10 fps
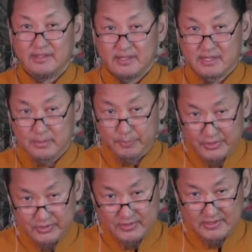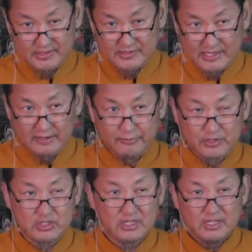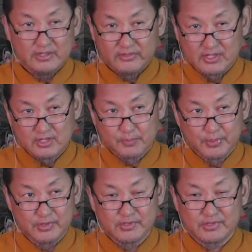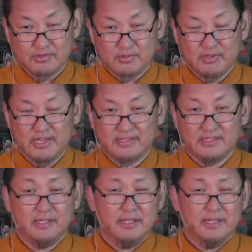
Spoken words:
this person's selfish, this person's to like,